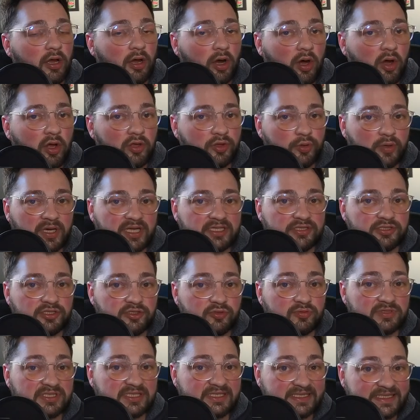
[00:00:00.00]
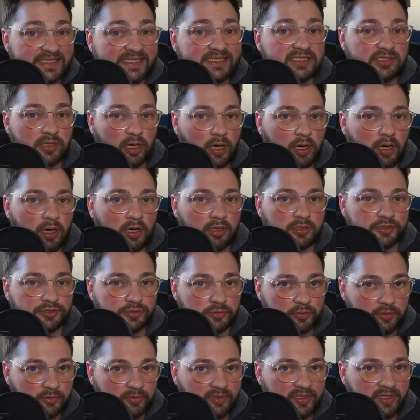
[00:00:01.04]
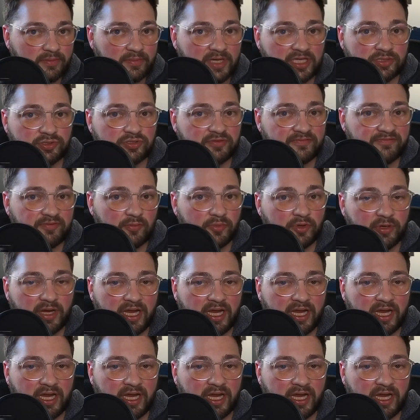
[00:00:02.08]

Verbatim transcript: All you had to do was discard a Dragunity monster from your